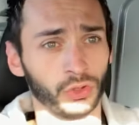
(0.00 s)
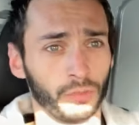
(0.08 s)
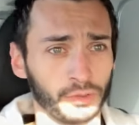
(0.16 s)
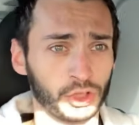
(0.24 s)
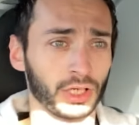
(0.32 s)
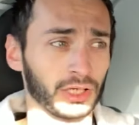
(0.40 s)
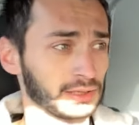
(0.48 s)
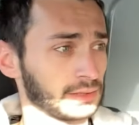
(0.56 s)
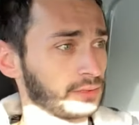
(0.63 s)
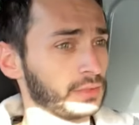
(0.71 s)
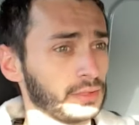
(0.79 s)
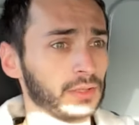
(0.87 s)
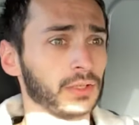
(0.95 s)
not be checked.
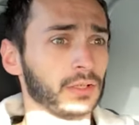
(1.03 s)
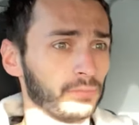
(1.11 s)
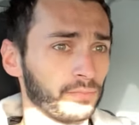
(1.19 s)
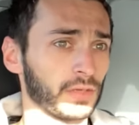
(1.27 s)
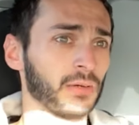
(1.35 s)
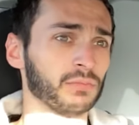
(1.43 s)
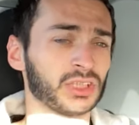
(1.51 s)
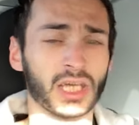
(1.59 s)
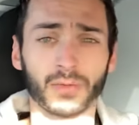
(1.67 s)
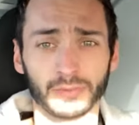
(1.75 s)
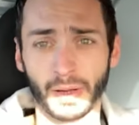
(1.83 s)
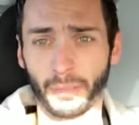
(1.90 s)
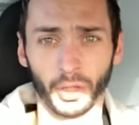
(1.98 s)
Same
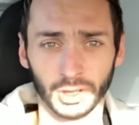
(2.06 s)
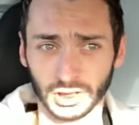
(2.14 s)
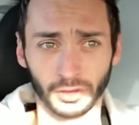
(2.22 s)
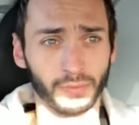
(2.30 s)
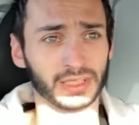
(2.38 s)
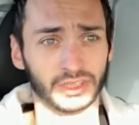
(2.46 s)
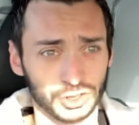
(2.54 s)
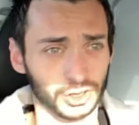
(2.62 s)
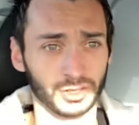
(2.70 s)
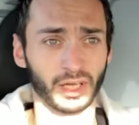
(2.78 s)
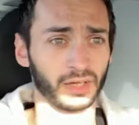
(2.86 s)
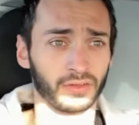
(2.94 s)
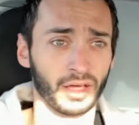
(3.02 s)
as my personal messenger,
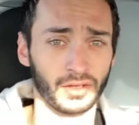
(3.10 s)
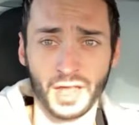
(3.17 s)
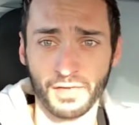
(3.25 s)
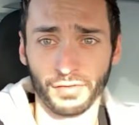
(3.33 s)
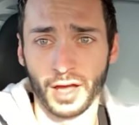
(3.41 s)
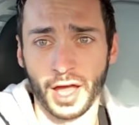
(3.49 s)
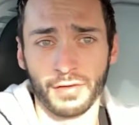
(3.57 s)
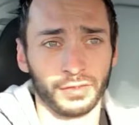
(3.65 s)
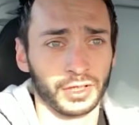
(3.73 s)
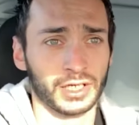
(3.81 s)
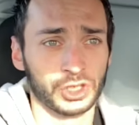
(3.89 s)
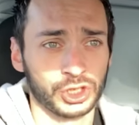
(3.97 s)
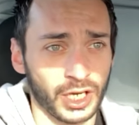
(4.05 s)
that never ever
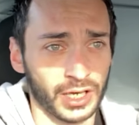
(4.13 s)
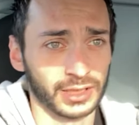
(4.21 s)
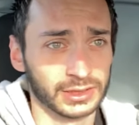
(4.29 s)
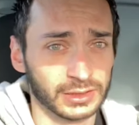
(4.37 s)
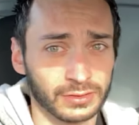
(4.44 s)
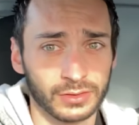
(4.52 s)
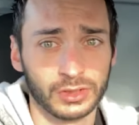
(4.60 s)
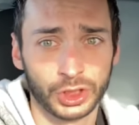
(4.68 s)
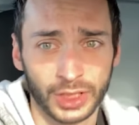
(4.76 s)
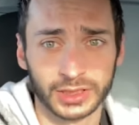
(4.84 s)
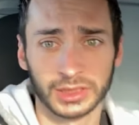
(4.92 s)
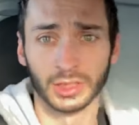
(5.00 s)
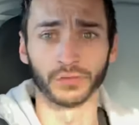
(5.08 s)
gets checked.
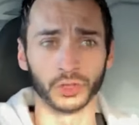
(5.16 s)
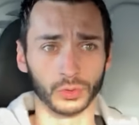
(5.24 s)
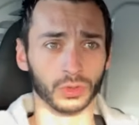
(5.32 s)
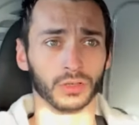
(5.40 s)
Chances of you